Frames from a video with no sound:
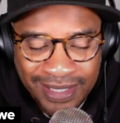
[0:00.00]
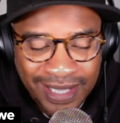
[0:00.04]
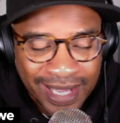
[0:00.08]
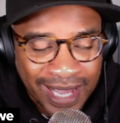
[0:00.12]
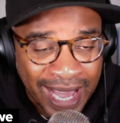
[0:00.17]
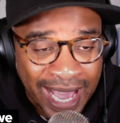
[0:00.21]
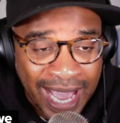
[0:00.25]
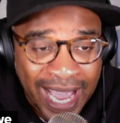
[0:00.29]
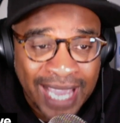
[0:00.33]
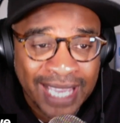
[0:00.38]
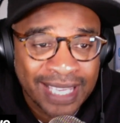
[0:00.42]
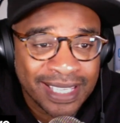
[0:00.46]

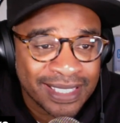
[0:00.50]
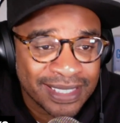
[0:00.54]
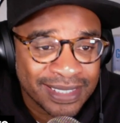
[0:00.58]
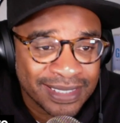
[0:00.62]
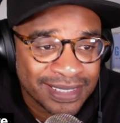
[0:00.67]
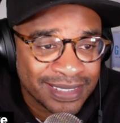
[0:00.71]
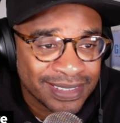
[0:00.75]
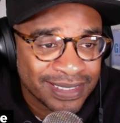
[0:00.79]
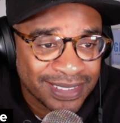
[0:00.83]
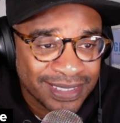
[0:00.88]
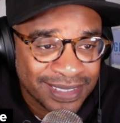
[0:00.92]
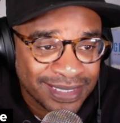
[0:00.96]
I
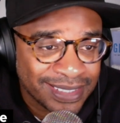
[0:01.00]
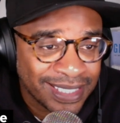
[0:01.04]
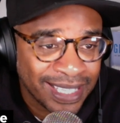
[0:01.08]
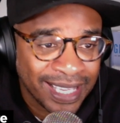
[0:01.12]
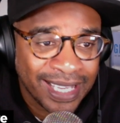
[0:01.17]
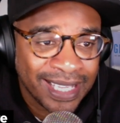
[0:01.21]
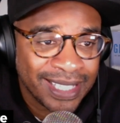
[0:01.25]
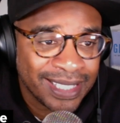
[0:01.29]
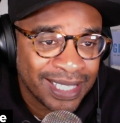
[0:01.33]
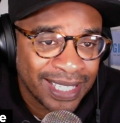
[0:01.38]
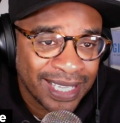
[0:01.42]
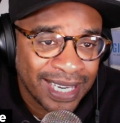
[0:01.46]
can
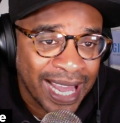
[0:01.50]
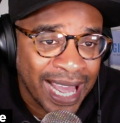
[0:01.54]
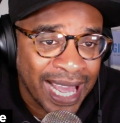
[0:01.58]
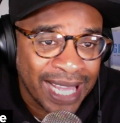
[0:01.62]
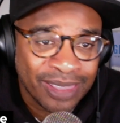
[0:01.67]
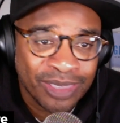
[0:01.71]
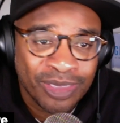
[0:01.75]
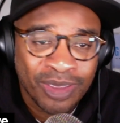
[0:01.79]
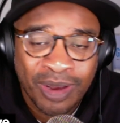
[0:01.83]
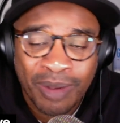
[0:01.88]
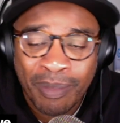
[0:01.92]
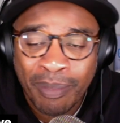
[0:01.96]
say that I
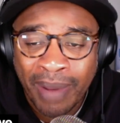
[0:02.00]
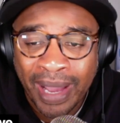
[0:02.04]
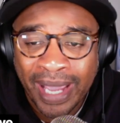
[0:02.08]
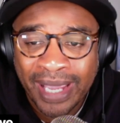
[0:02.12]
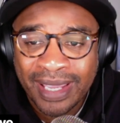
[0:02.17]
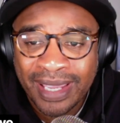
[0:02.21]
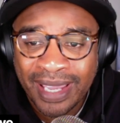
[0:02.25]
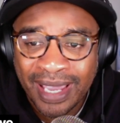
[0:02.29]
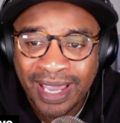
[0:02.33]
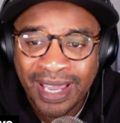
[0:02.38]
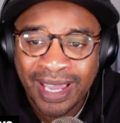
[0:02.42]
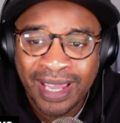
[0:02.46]
thought Mike
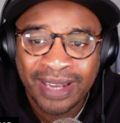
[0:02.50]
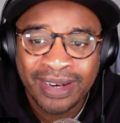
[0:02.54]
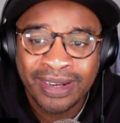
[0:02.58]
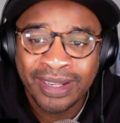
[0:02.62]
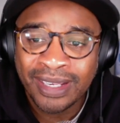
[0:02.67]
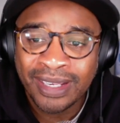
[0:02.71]
had,